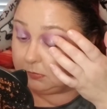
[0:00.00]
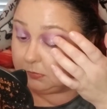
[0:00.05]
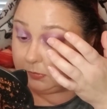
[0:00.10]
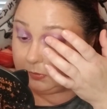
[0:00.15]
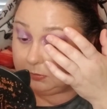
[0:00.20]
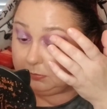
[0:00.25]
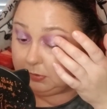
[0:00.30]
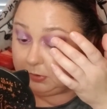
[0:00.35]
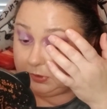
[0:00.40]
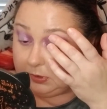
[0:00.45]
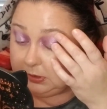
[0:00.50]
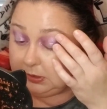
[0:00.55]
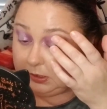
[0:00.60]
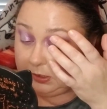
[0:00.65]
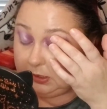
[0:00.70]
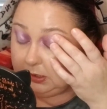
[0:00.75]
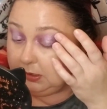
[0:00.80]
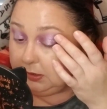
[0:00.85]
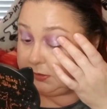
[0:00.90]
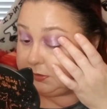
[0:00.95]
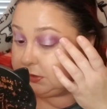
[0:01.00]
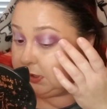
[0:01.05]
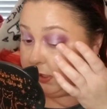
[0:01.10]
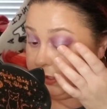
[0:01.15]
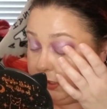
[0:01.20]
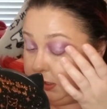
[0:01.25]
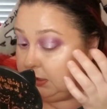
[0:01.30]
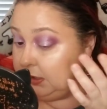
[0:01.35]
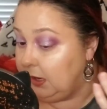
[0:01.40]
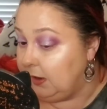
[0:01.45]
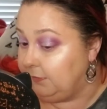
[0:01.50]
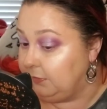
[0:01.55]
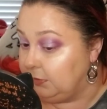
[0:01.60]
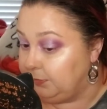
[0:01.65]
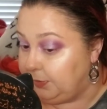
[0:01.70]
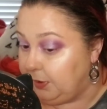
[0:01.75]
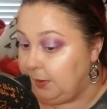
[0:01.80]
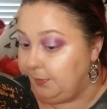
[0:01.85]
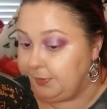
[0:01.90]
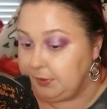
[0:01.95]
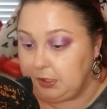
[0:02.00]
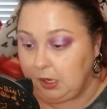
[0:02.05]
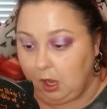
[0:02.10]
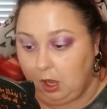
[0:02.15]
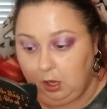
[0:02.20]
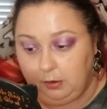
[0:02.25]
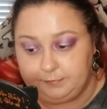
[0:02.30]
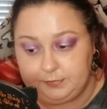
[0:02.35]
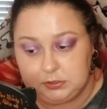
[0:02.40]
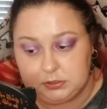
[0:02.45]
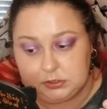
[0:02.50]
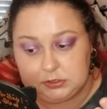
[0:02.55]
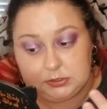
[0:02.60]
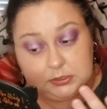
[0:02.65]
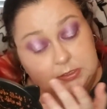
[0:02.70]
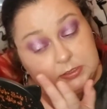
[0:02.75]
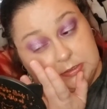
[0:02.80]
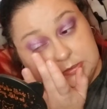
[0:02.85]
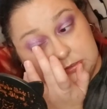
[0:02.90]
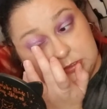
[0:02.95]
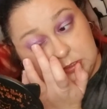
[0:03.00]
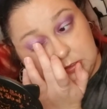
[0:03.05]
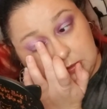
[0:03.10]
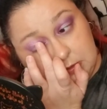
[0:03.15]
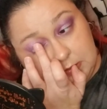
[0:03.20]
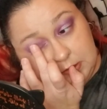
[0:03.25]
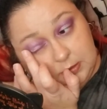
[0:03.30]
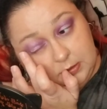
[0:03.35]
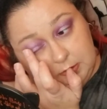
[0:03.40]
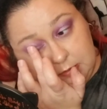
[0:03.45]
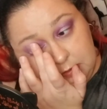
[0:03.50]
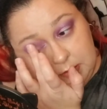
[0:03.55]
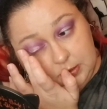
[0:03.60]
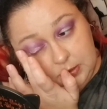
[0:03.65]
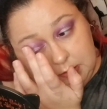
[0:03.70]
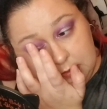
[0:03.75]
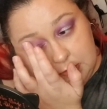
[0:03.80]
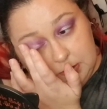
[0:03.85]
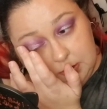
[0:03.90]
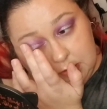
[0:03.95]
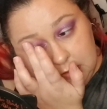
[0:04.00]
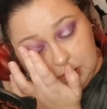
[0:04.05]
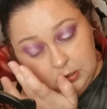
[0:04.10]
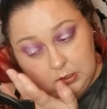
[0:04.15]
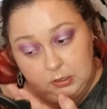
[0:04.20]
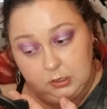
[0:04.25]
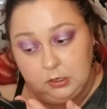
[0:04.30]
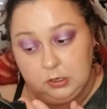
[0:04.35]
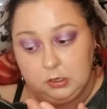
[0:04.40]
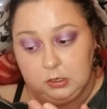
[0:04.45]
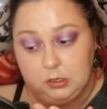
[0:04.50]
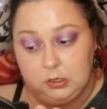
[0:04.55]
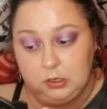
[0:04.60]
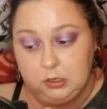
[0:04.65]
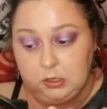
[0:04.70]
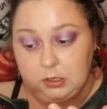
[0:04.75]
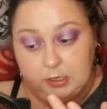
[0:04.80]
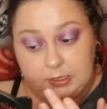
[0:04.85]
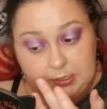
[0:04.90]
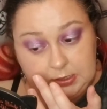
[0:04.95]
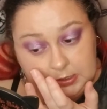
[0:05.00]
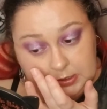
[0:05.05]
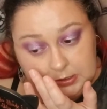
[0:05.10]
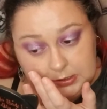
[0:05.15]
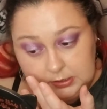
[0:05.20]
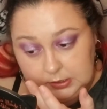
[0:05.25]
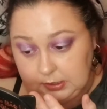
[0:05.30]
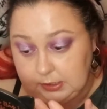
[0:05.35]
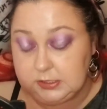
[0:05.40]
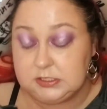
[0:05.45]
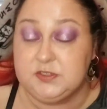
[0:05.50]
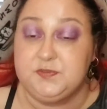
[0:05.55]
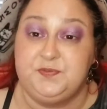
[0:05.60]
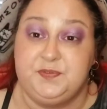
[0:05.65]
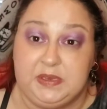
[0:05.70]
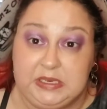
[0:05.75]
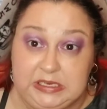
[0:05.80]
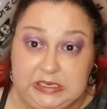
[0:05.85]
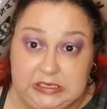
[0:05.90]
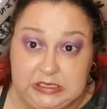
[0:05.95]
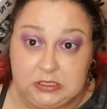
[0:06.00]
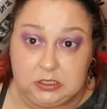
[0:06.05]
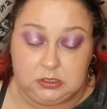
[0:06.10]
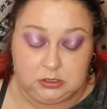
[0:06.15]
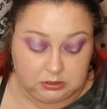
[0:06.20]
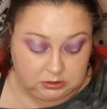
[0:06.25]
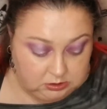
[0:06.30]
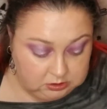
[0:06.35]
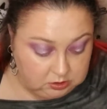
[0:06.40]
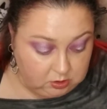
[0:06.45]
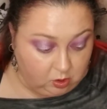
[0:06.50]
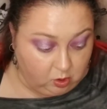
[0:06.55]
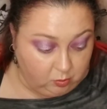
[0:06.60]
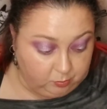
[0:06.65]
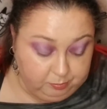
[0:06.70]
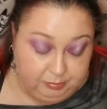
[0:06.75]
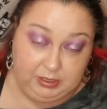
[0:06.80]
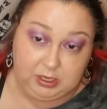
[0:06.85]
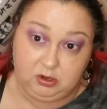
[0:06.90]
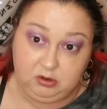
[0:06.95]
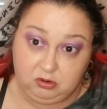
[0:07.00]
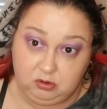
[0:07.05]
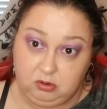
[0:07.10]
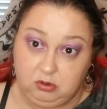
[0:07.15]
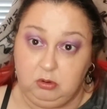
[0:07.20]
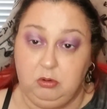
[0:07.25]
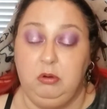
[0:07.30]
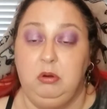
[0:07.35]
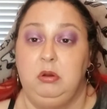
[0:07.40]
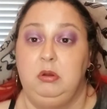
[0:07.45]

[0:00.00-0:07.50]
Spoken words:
But yeah, and having a puppy obviously is a lot, and his feet are bigger